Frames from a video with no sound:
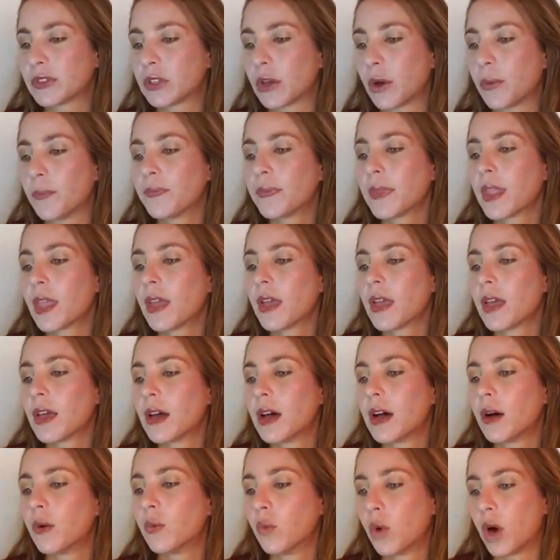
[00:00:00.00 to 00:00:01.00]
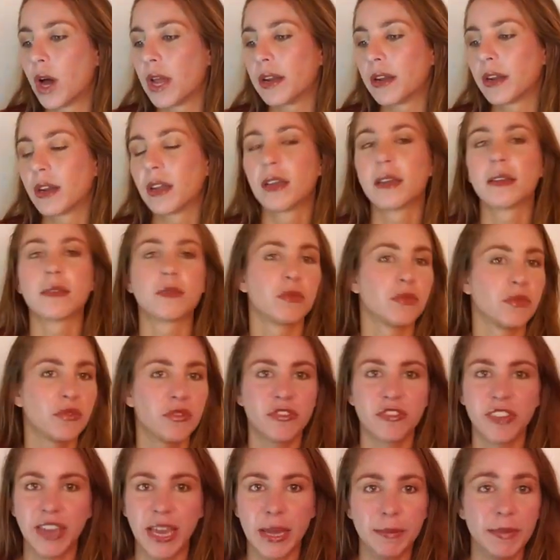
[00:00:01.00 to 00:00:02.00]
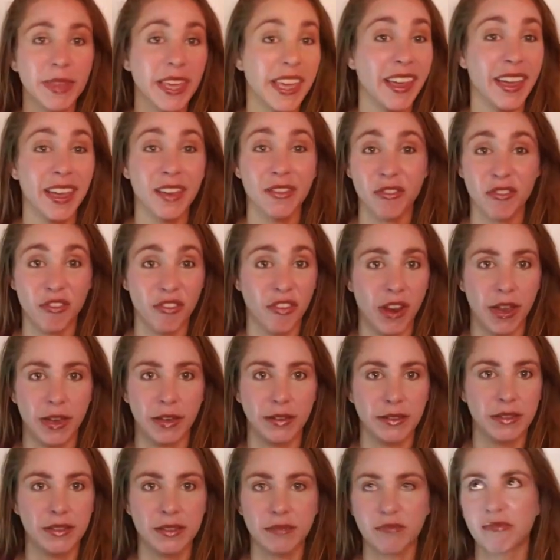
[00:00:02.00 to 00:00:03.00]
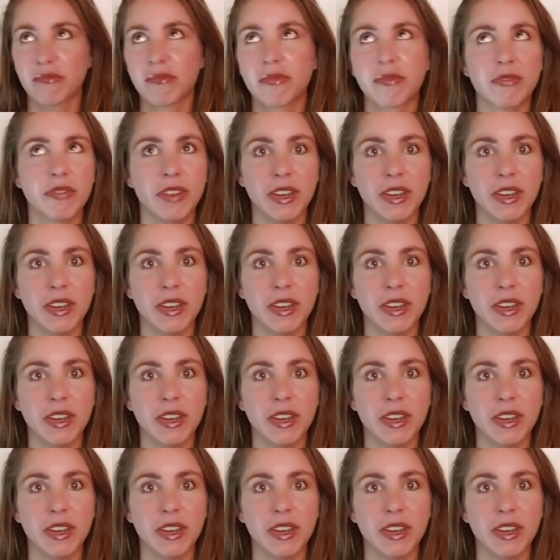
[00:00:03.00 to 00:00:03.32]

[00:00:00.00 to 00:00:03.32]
So 1, family and friends.